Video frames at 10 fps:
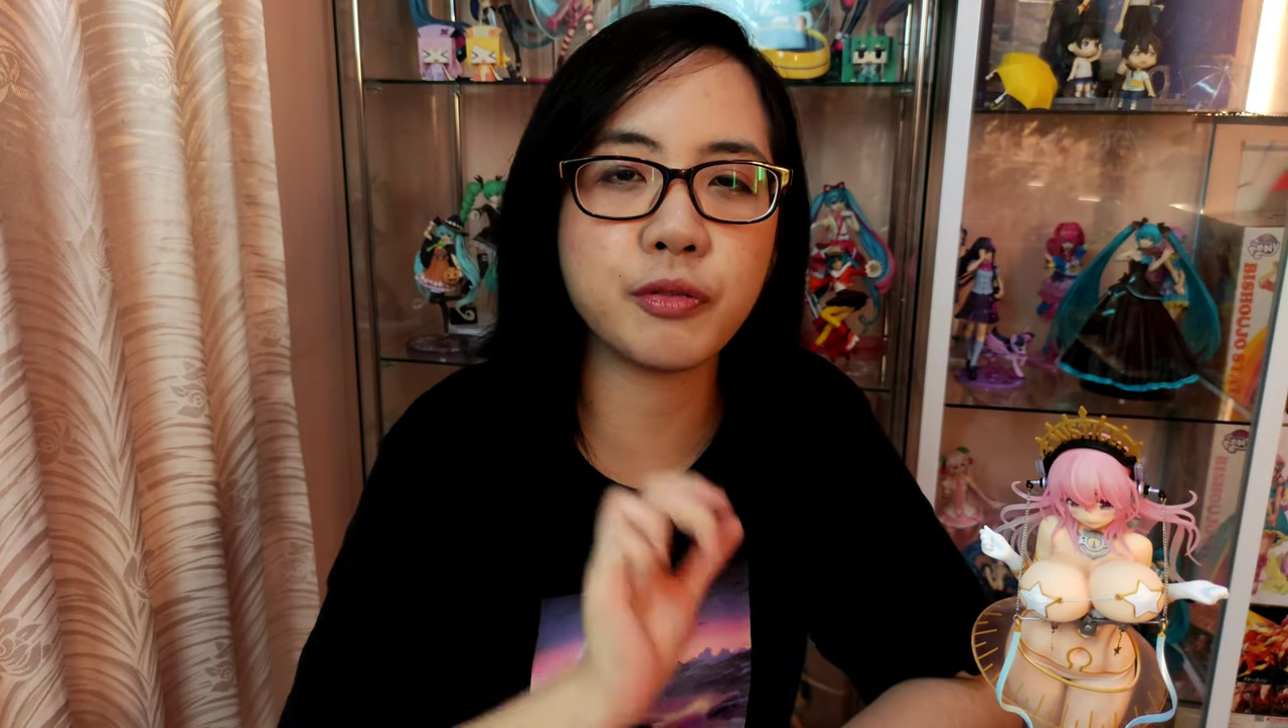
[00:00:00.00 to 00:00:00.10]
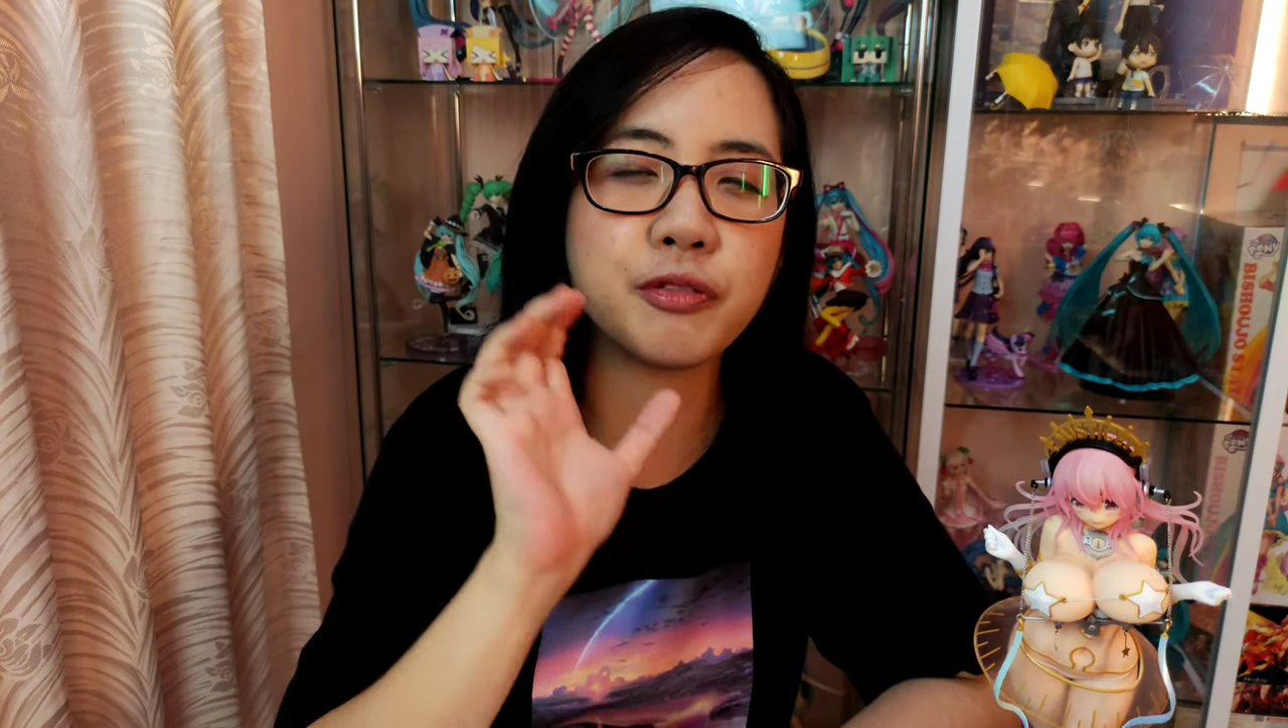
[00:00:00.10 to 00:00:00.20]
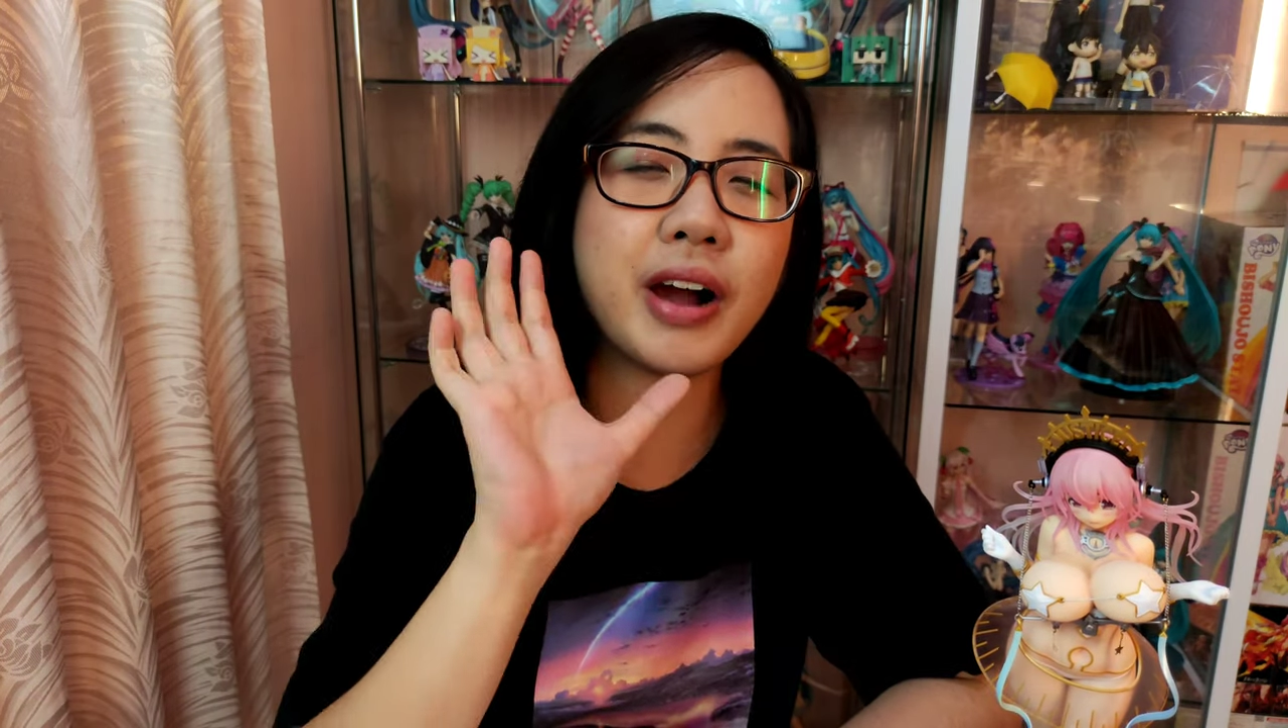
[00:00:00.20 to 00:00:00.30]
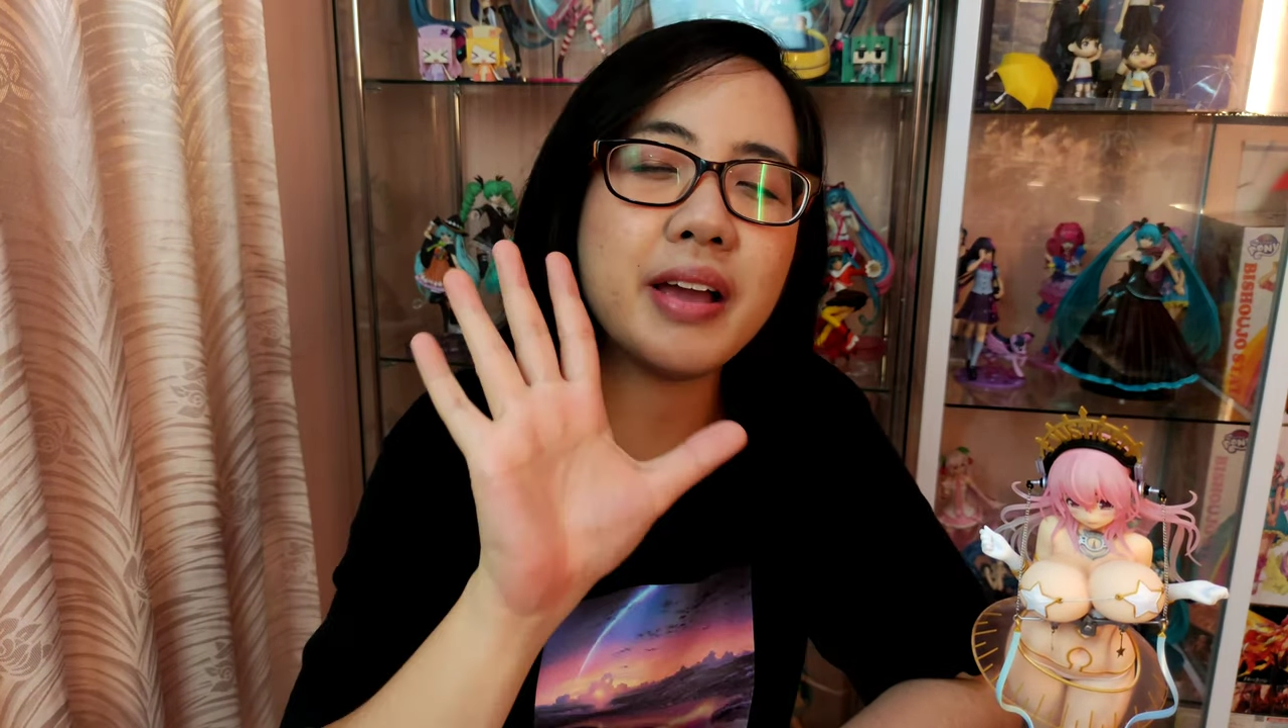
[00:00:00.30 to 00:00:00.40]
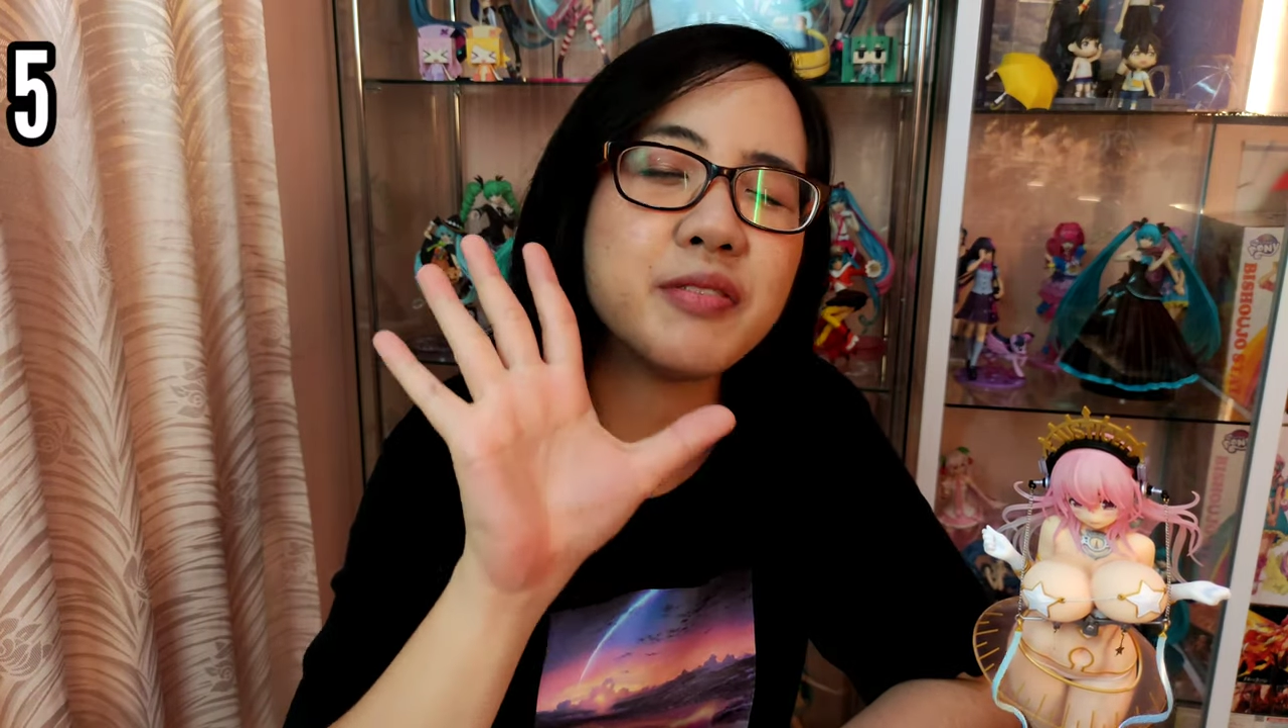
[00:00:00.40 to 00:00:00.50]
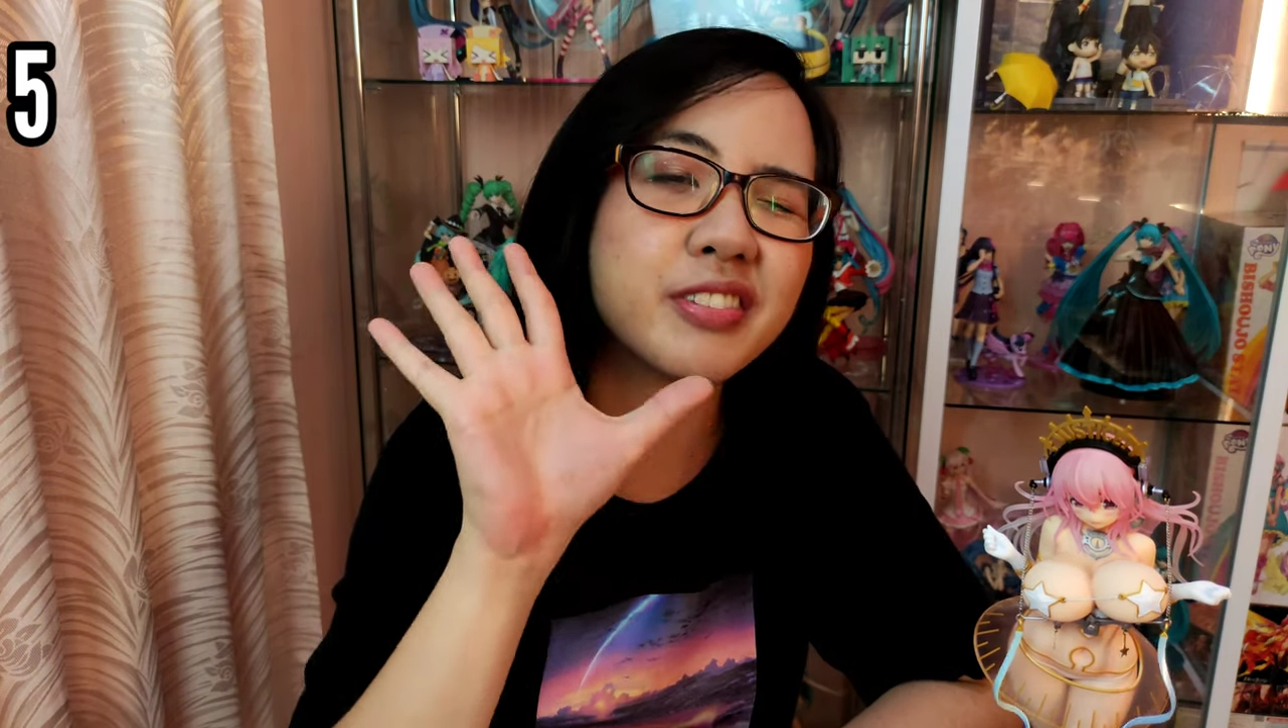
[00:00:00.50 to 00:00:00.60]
5